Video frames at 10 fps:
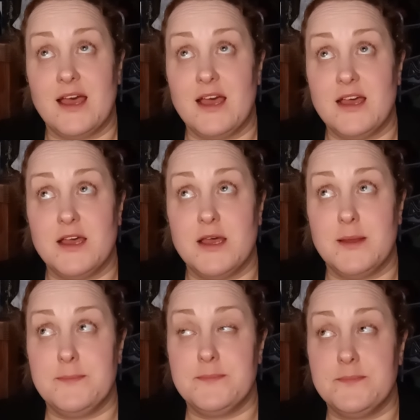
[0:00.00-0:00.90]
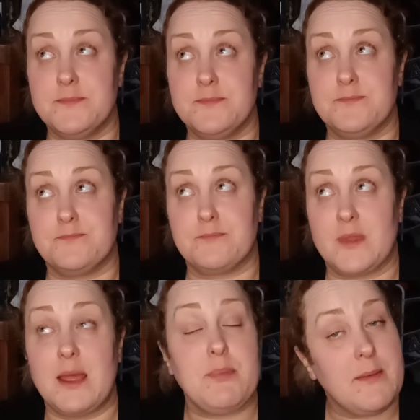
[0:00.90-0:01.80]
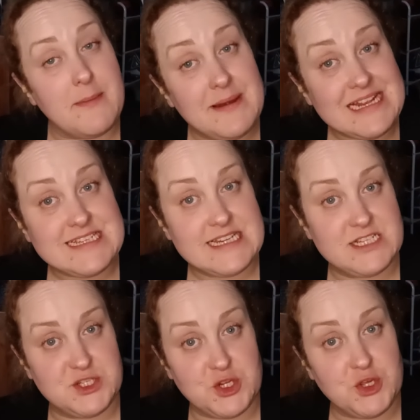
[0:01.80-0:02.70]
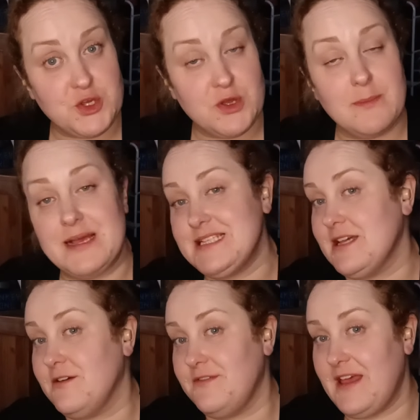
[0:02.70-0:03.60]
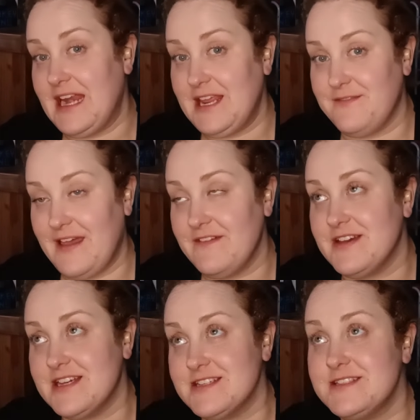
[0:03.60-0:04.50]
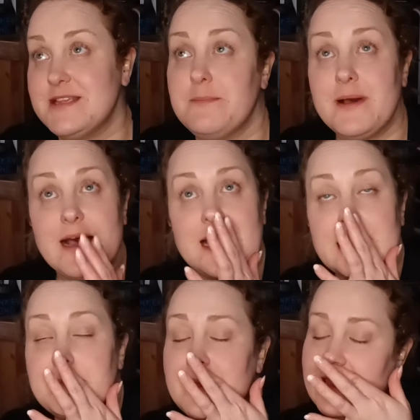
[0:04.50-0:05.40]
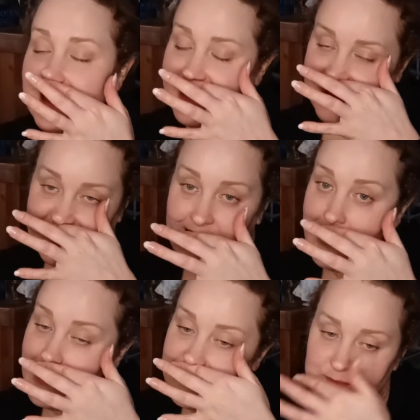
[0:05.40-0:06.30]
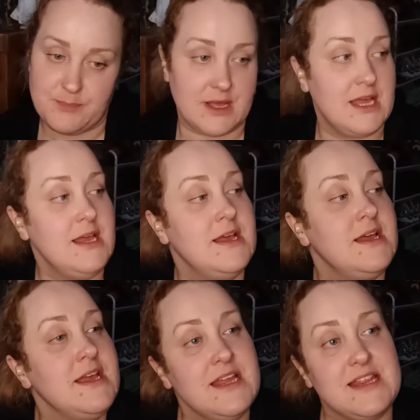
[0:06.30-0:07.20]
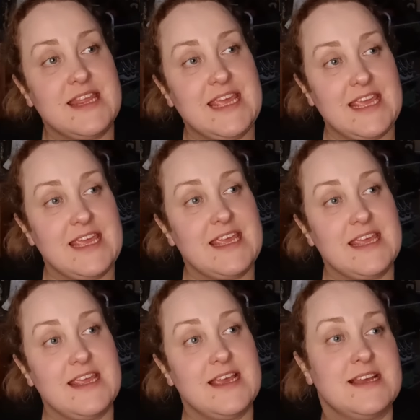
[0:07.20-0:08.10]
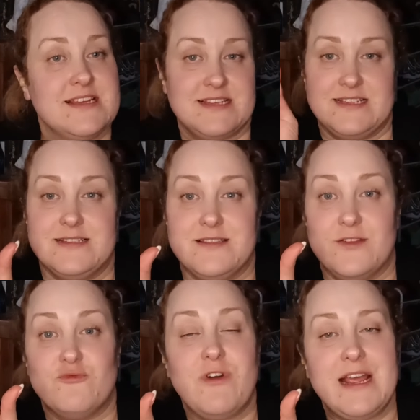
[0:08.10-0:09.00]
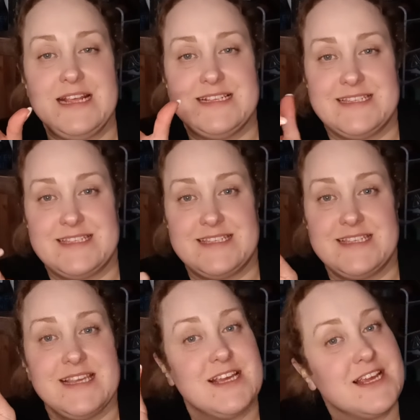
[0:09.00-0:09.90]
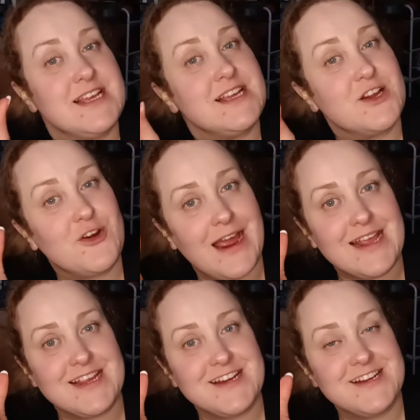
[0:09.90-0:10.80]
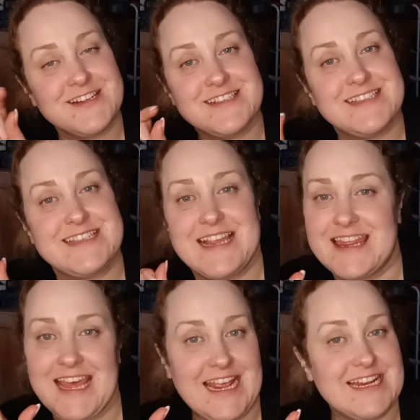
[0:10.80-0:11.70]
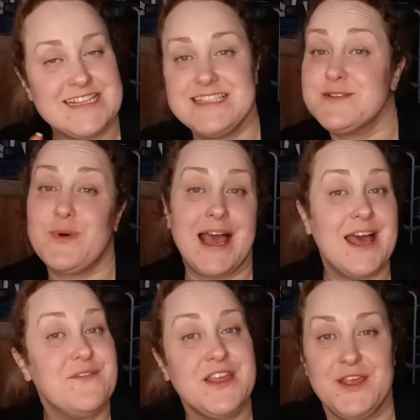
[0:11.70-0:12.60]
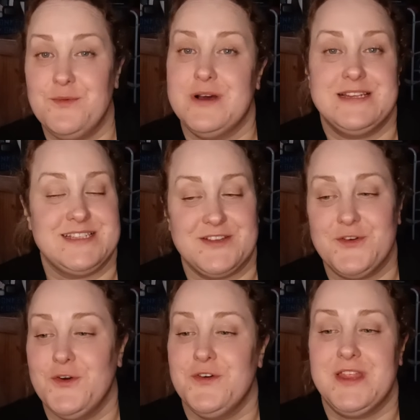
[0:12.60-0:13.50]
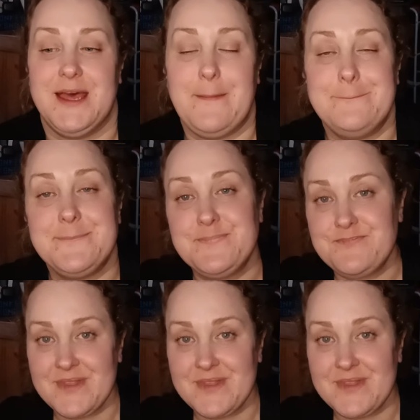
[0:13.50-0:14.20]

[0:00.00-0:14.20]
I probably didn't do myself any favours by picking up the rice crackers, thins, whatever you want to call them,